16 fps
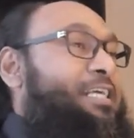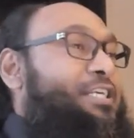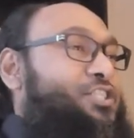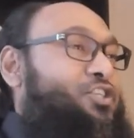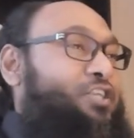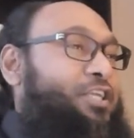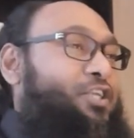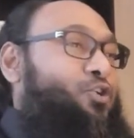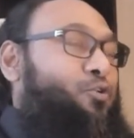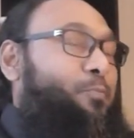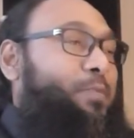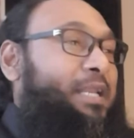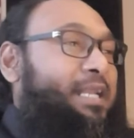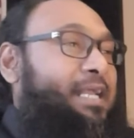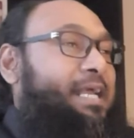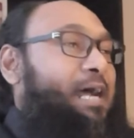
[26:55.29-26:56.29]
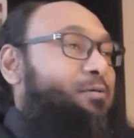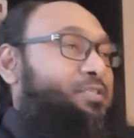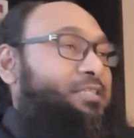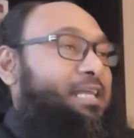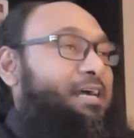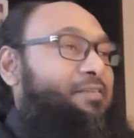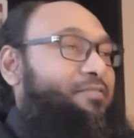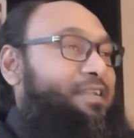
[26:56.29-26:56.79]
So the European
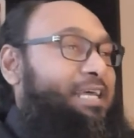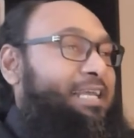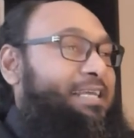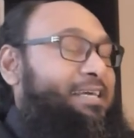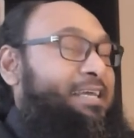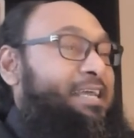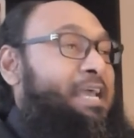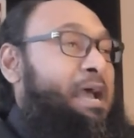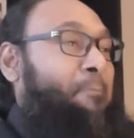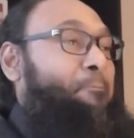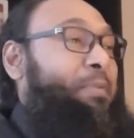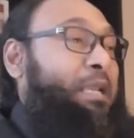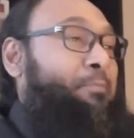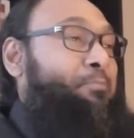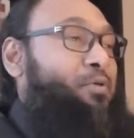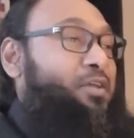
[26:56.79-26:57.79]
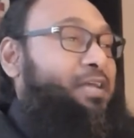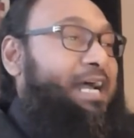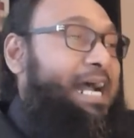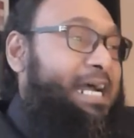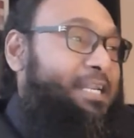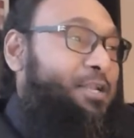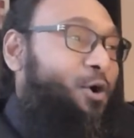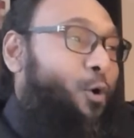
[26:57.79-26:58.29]
Council have a big brother
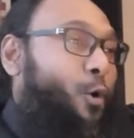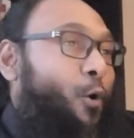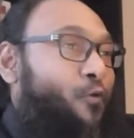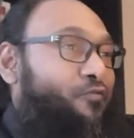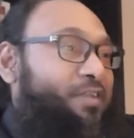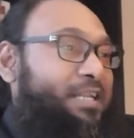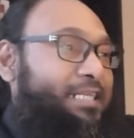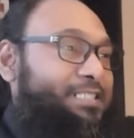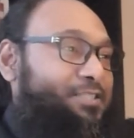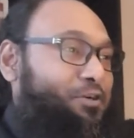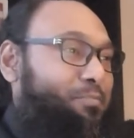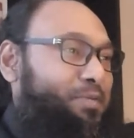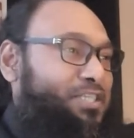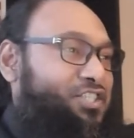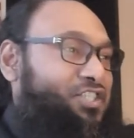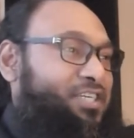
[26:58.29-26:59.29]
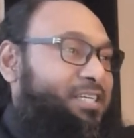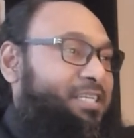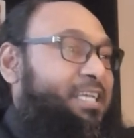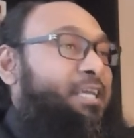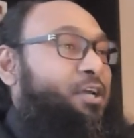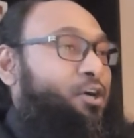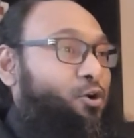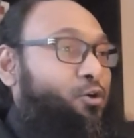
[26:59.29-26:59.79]
hand over this commission.
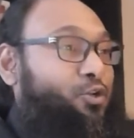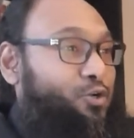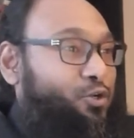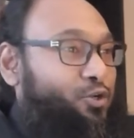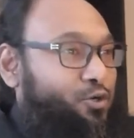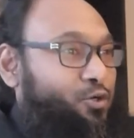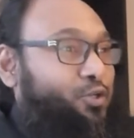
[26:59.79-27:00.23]
Oh no, no,